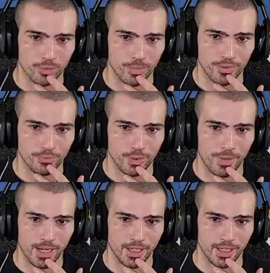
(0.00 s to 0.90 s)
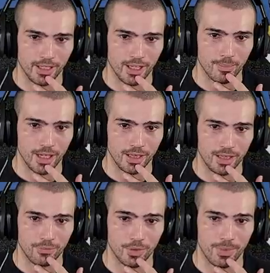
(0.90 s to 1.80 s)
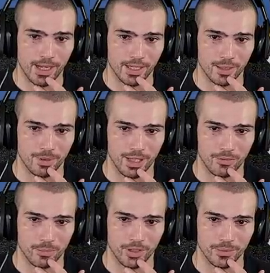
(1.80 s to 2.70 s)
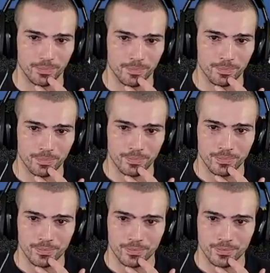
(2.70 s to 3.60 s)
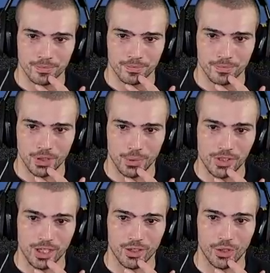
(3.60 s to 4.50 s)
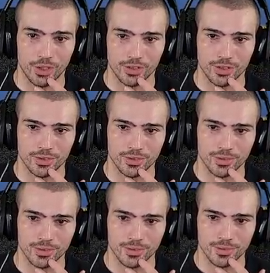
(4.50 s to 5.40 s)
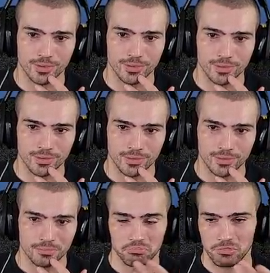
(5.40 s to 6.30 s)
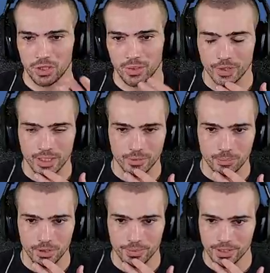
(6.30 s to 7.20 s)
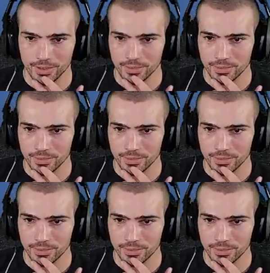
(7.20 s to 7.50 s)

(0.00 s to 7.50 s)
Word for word: my foot back in and get my left foot back into play from here. Oh, he's got it hooked. Oh, that worked out perfect.